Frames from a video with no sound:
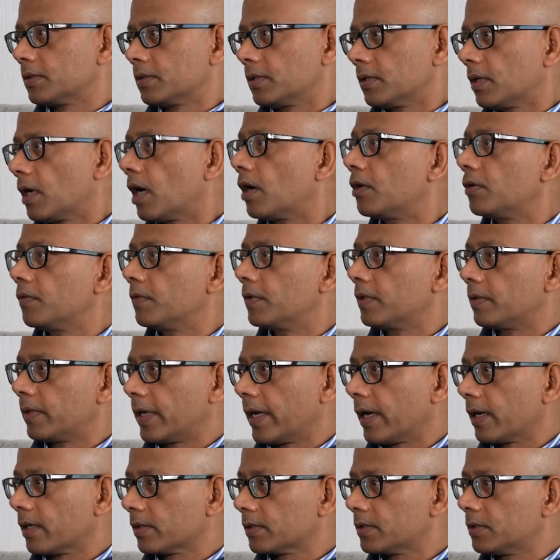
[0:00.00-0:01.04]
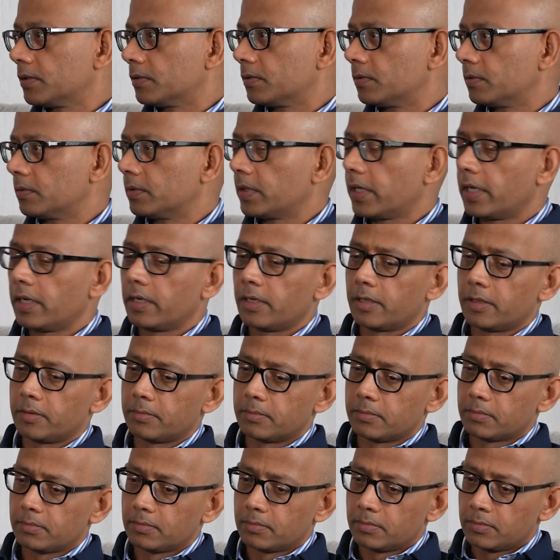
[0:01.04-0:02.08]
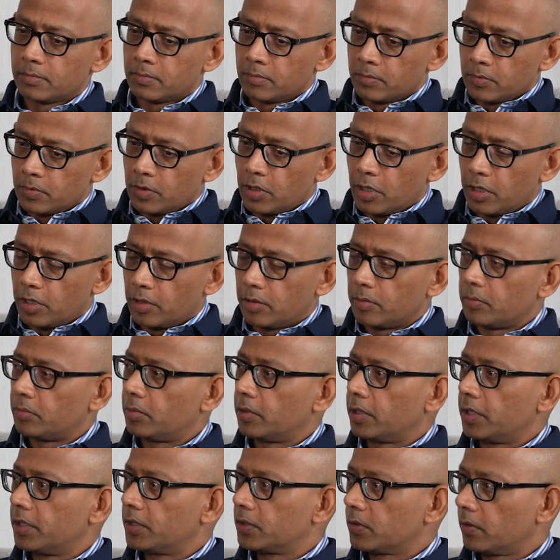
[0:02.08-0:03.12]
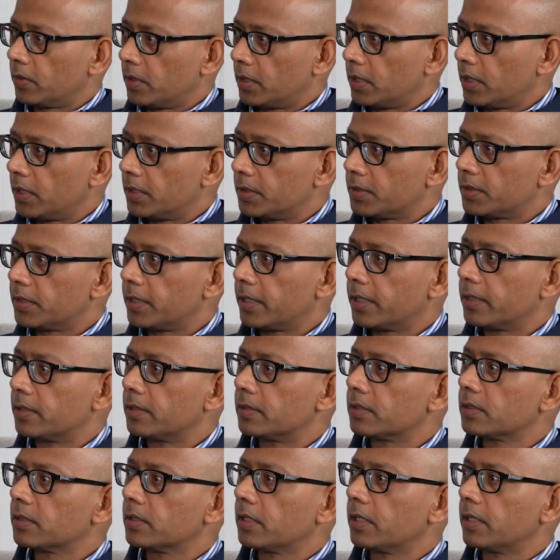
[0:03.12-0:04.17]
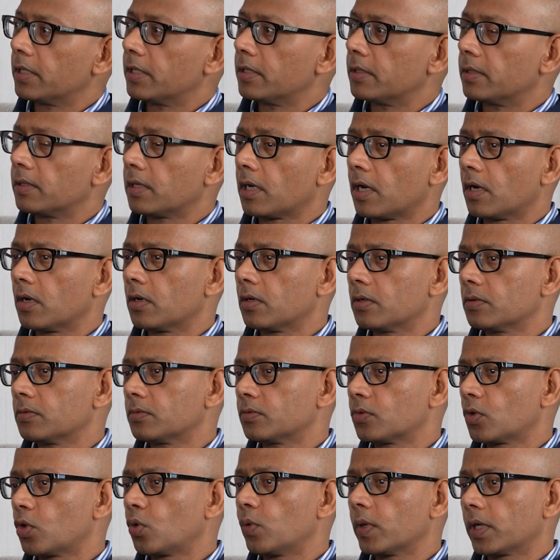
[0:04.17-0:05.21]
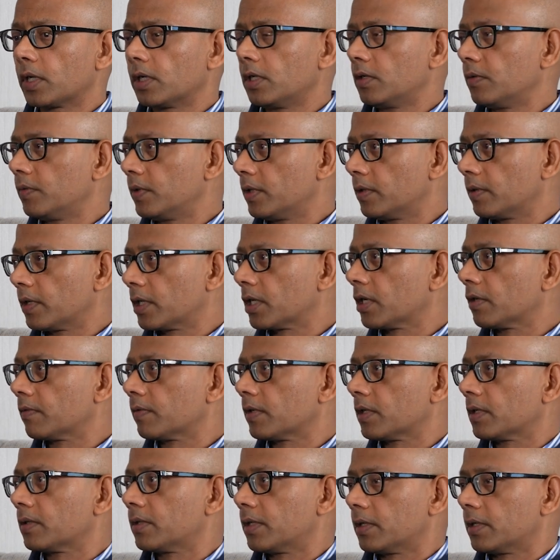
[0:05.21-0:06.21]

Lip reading: How do we react to a breach or an incident, and how quickly we recover?